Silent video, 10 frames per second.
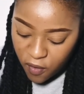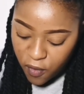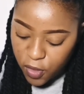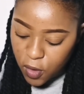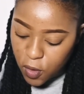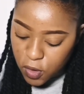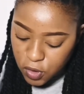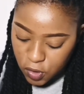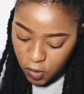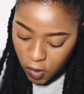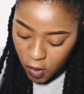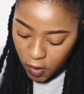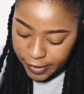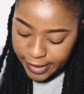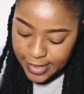For the Lord your
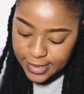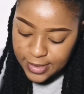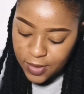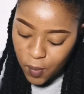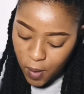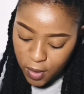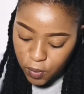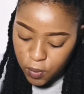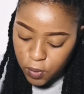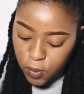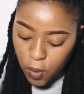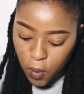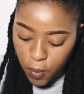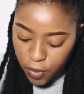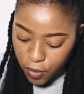God is the one who will go
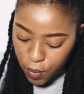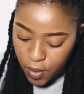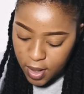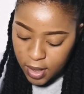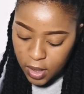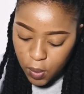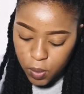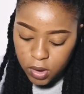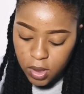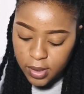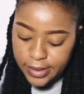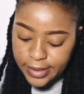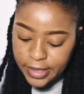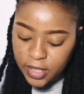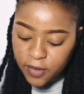with you. He will
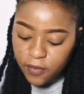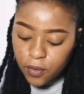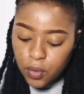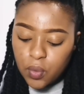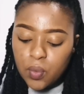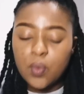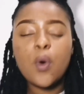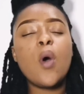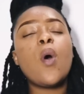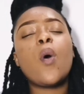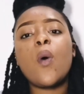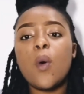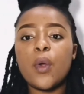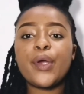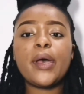not leave you
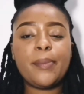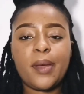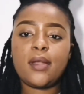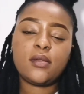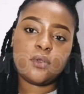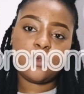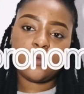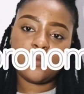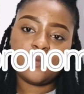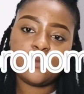or abandon you.